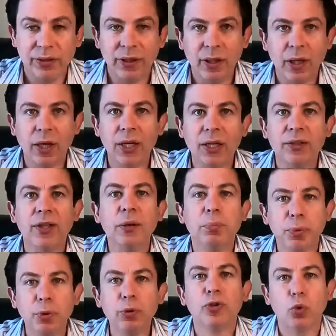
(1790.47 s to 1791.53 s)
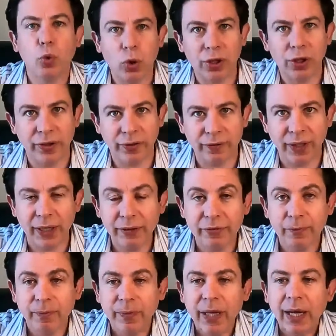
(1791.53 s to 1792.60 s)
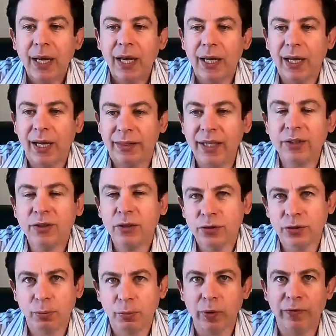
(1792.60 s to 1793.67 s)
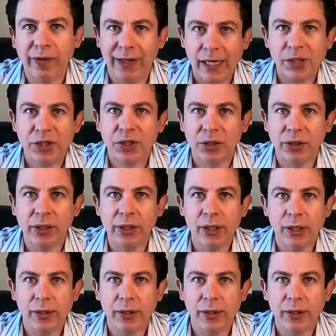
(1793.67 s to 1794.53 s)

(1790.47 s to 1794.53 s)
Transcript: improves quality of life. I think it's also more financially